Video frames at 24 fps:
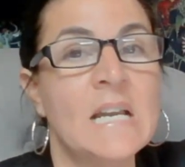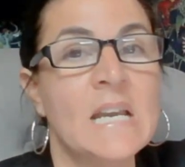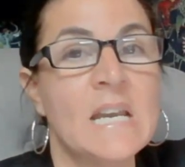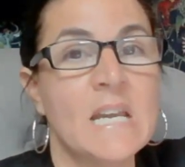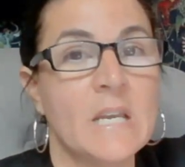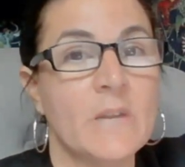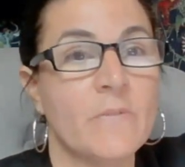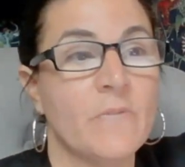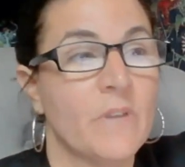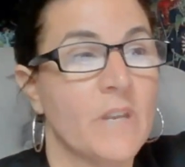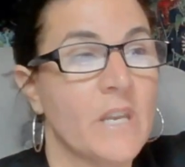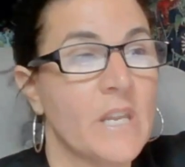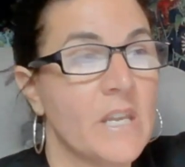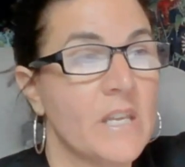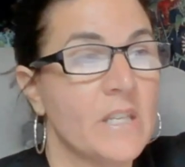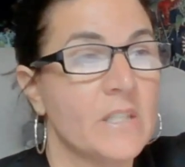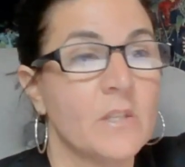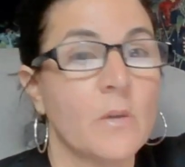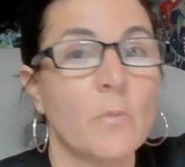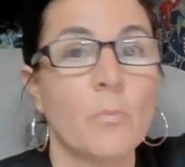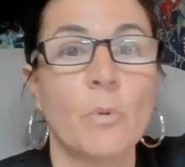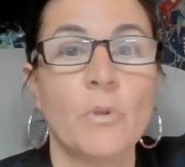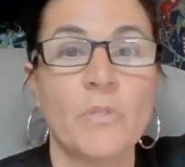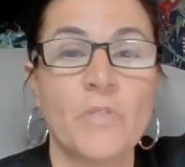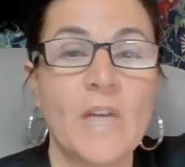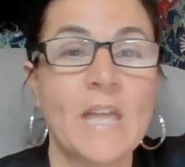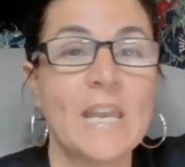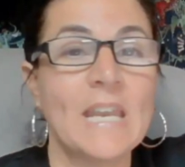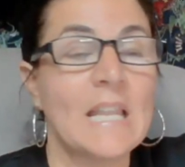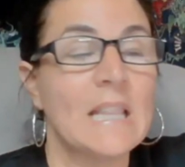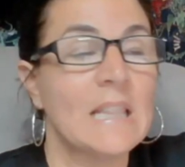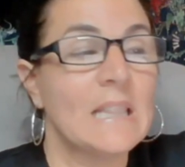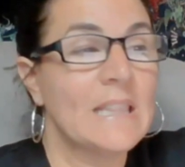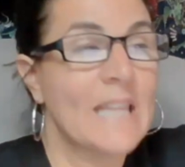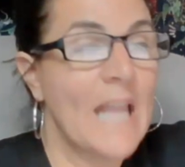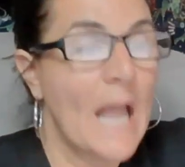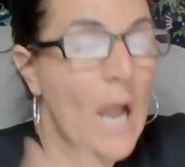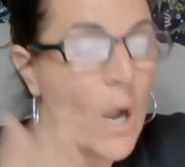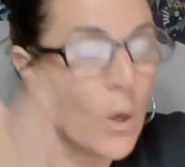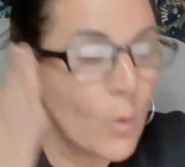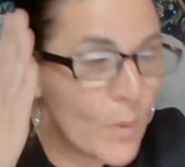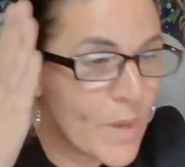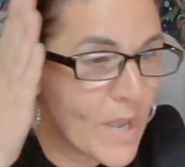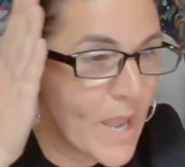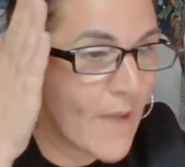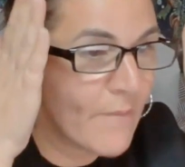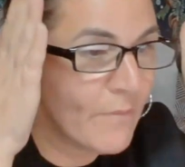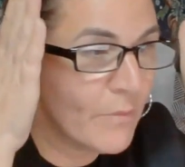And if it is, well, then now
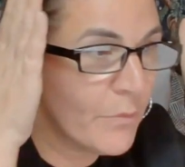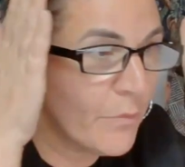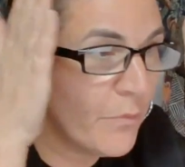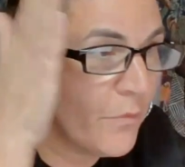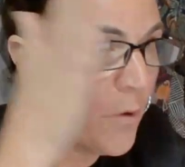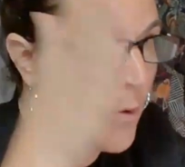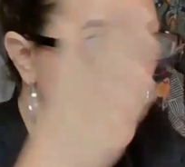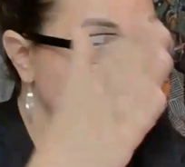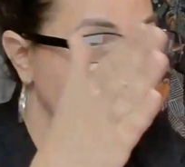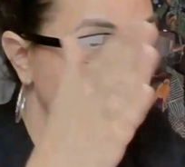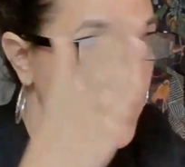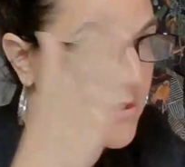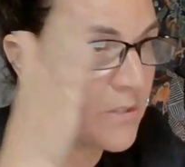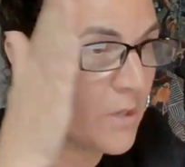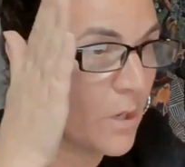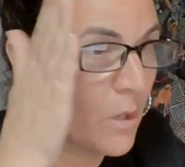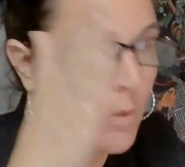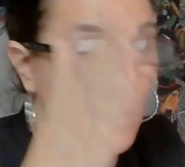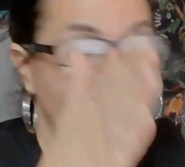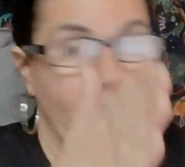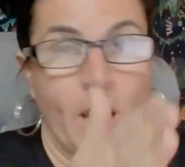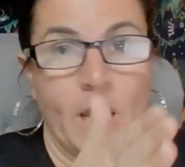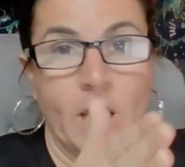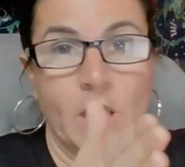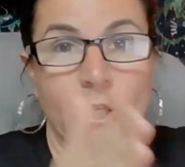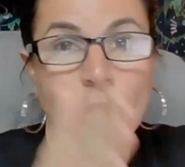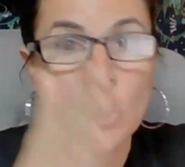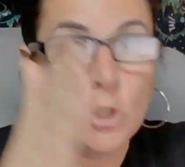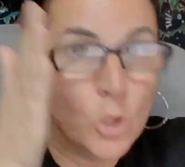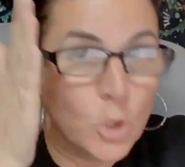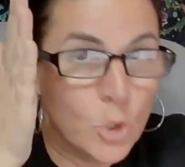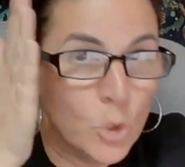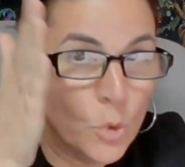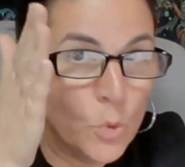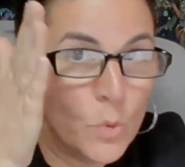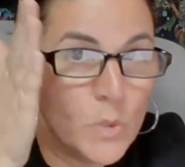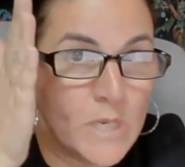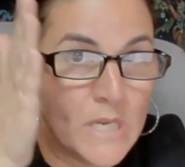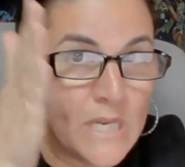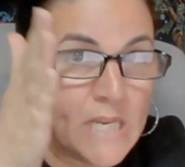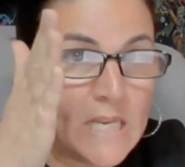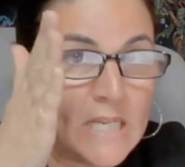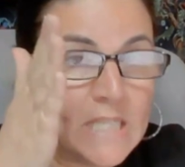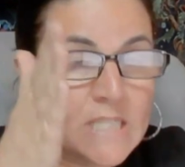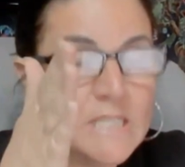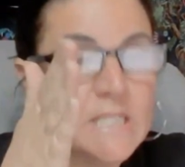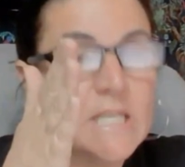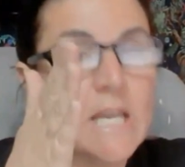we have a focus. Okay, you
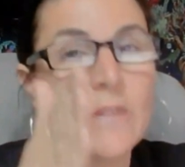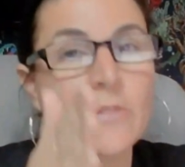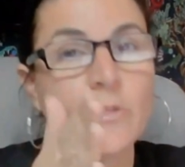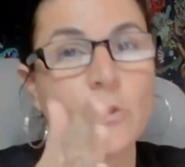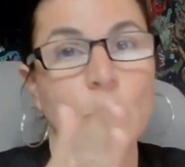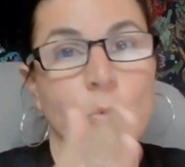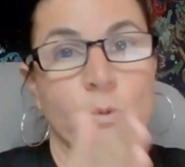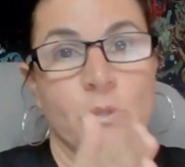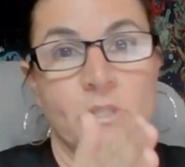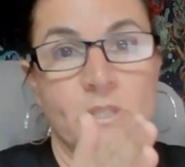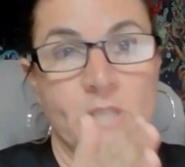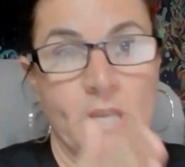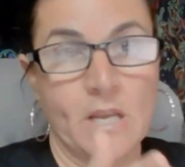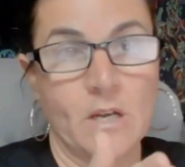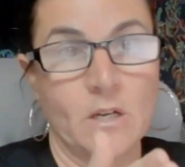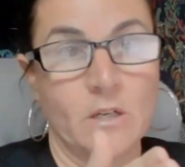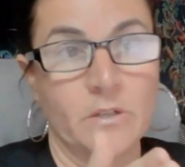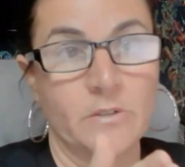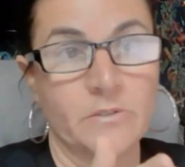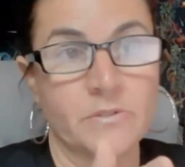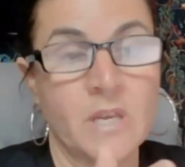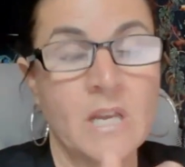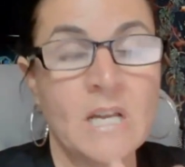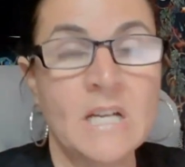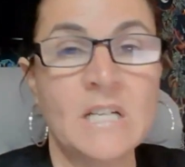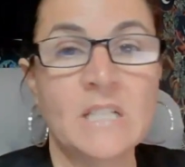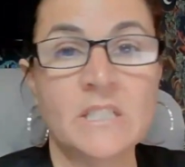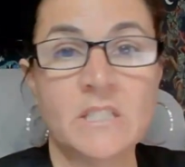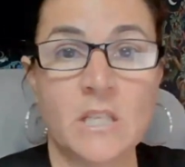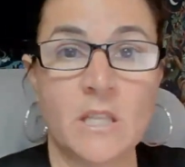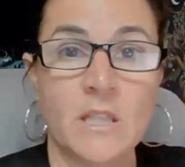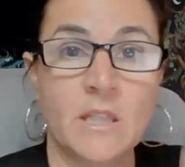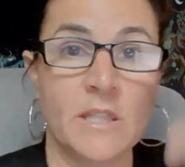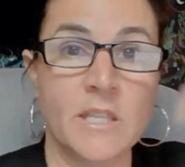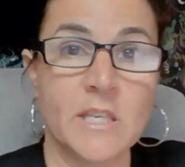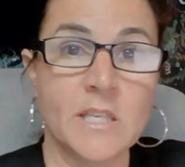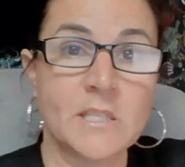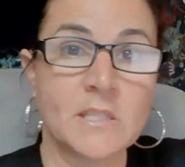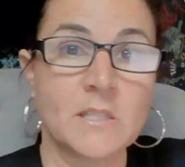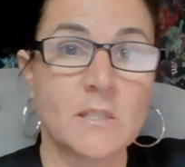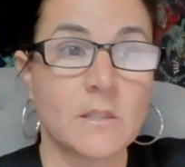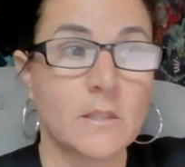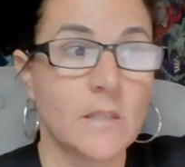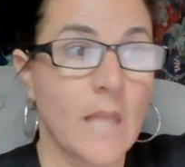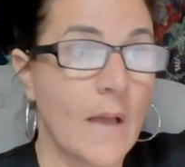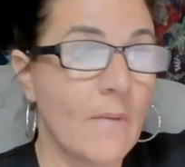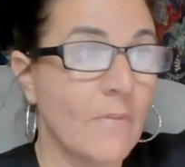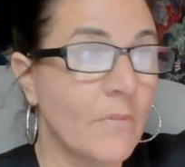need to get those sales to this
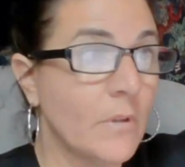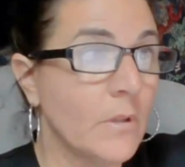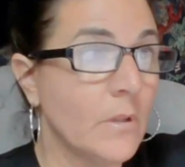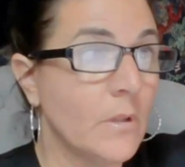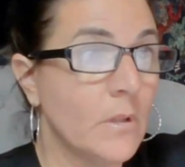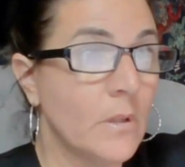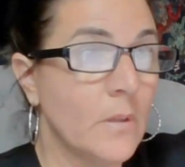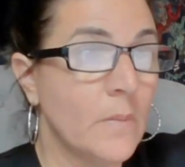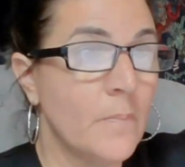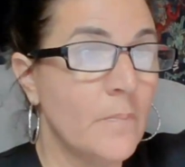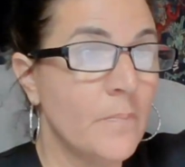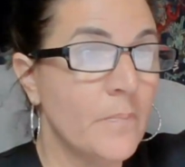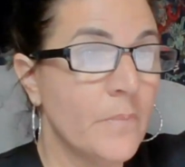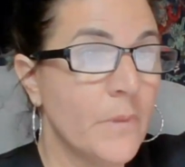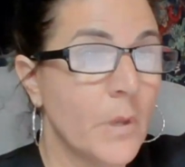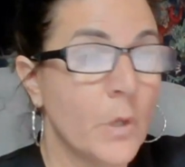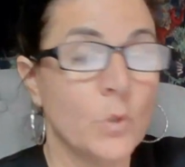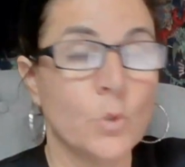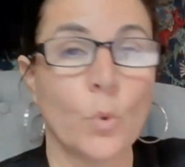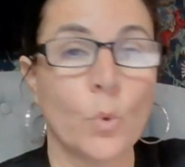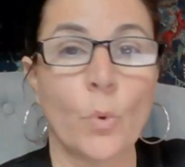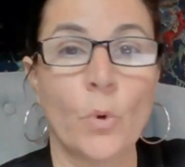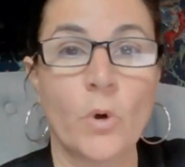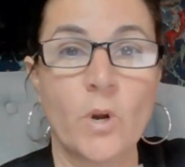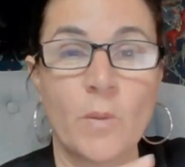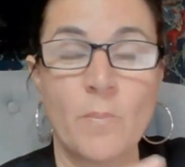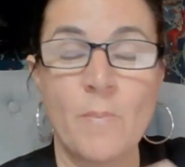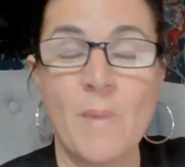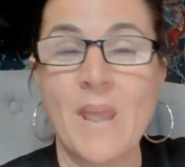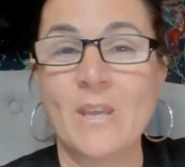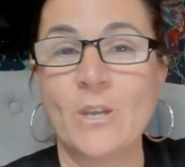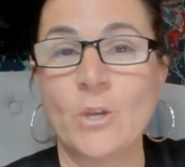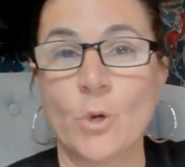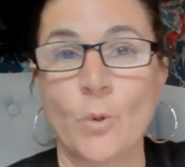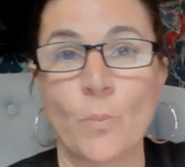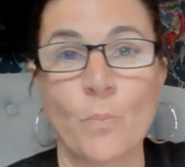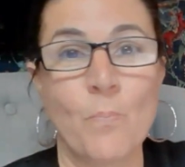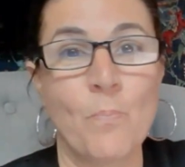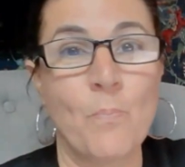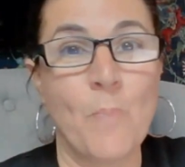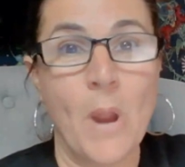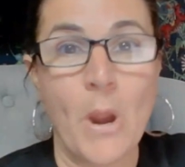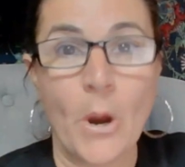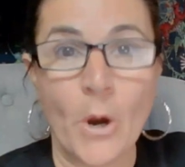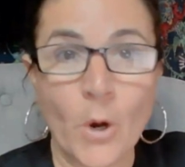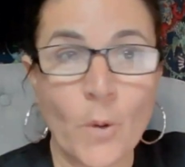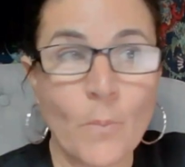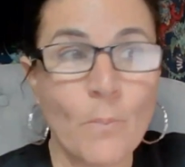level in order to make your
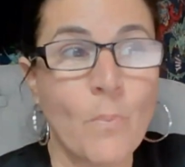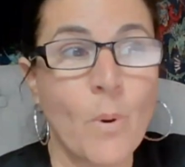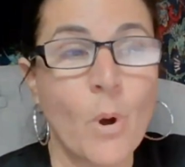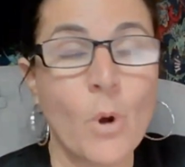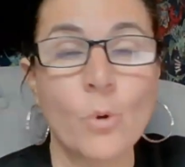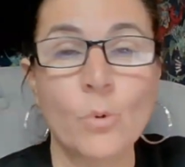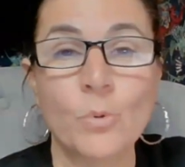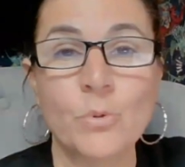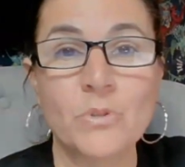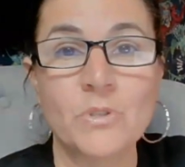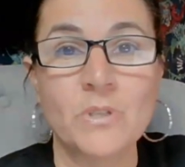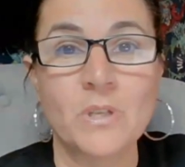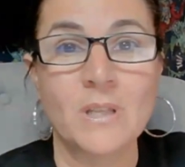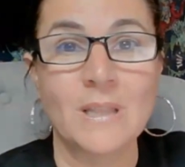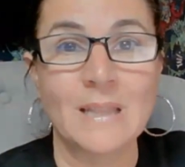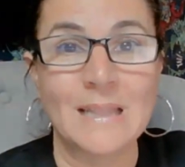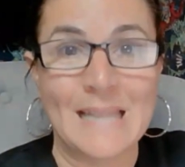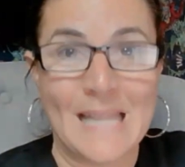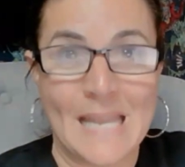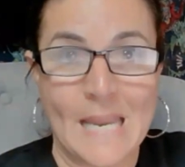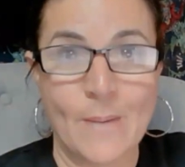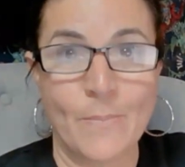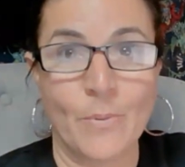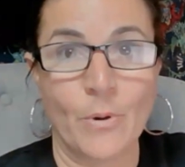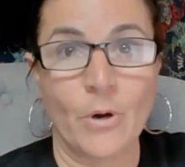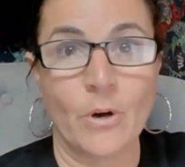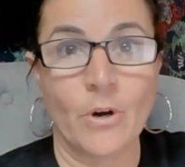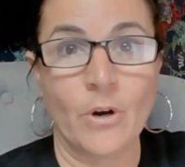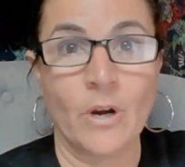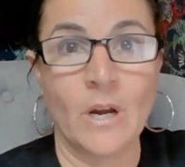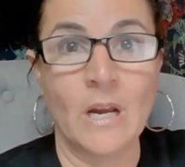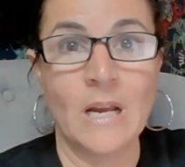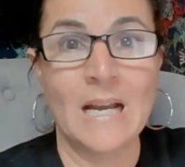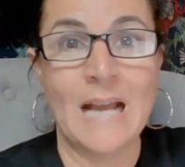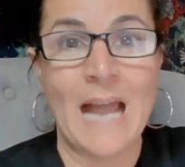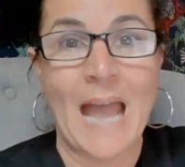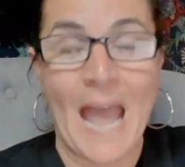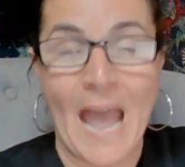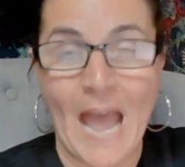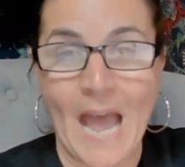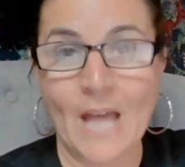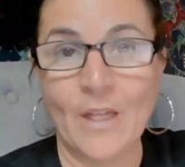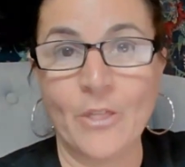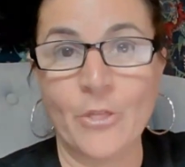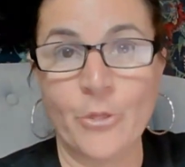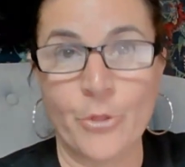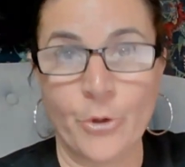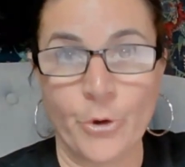bare bones labor
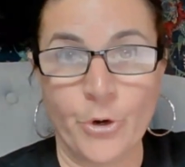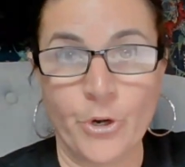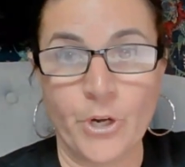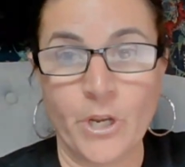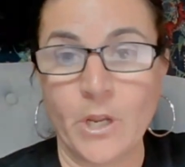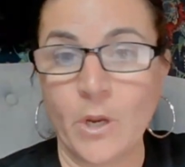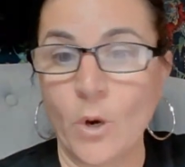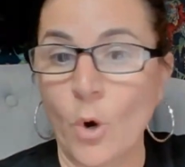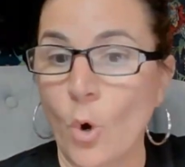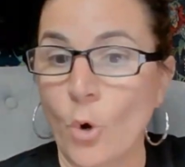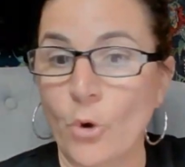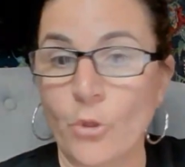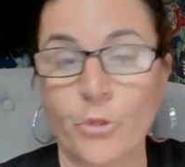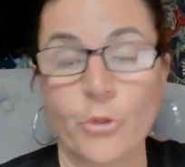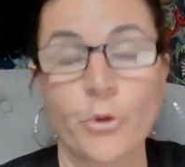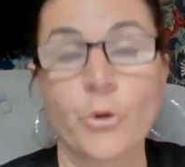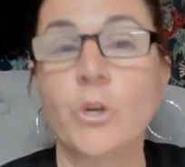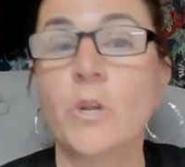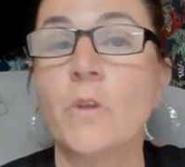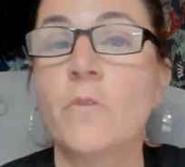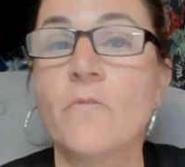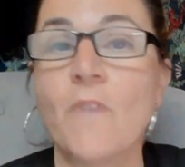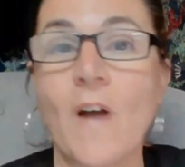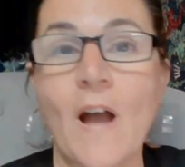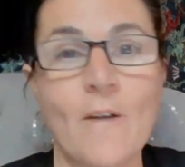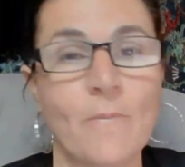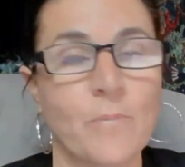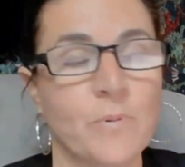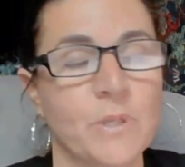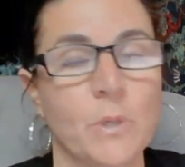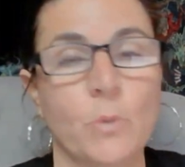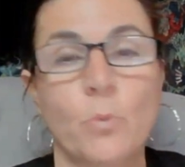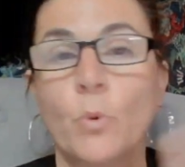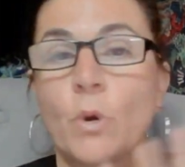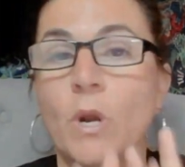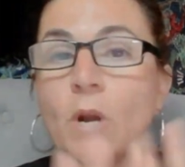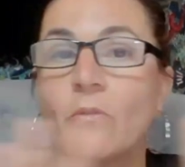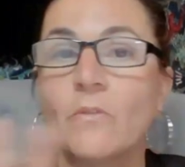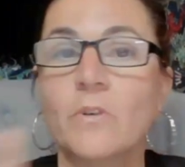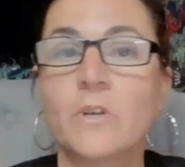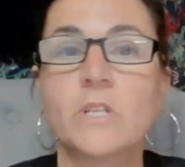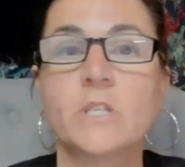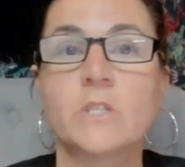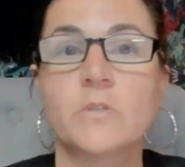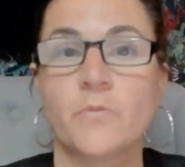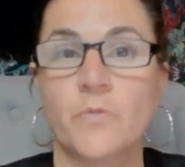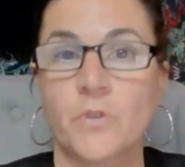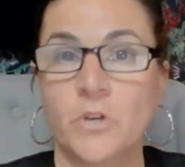at 30 or 35%, whatever it
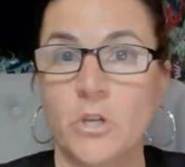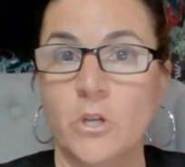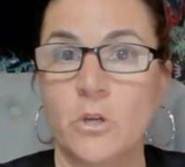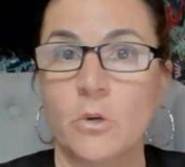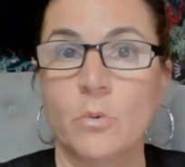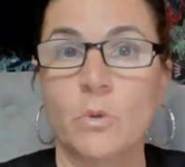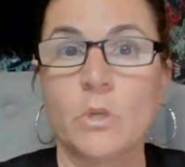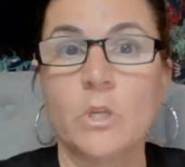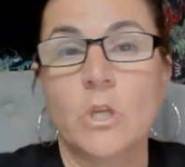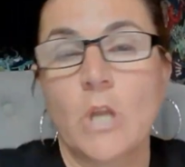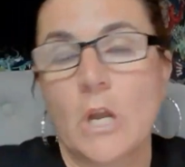is for you.